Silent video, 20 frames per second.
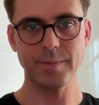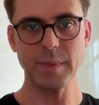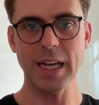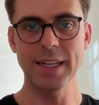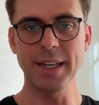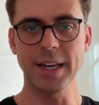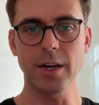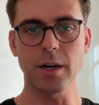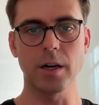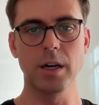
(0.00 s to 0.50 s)

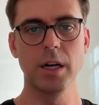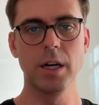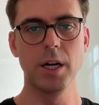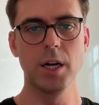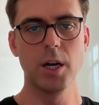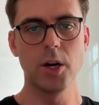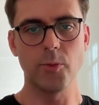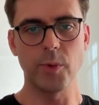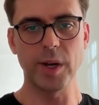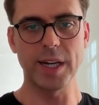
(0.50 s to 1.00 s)
And here
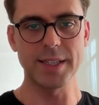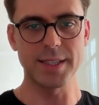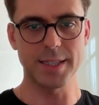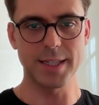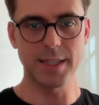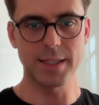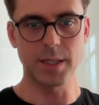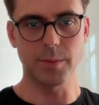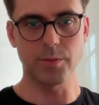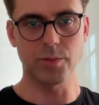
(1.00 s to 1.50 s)
we can
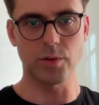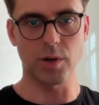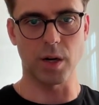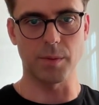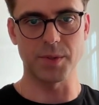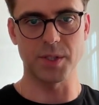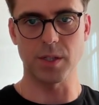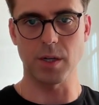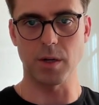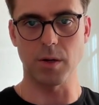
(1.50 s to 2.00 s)
see some
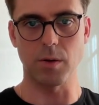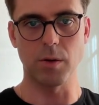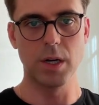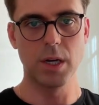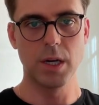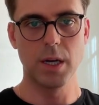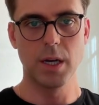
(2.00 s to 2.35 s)
prompts. So